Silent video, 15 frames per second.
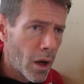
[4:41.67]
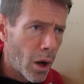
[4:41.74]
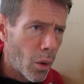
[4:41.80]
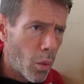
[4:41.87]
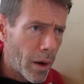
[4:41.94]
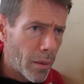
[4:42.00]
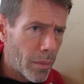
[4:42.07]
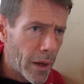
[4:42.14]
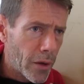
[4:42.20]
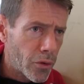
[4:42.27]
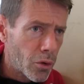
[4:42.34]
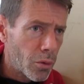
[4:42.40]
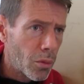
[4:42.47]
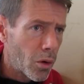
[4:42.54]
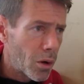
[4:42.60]
a
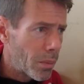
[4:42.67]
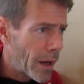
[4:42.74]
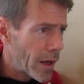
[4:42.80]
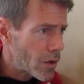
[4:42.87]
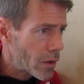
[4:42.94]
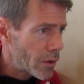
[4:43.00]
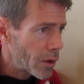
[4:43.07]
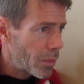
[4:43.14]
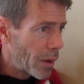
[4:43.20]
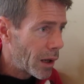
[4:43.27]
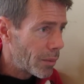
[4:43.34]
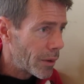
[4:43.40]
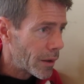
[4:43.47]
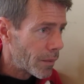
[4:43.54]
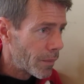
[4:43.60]
one-bedroom or bachelor
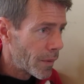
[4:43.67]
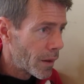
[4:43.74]
apartment.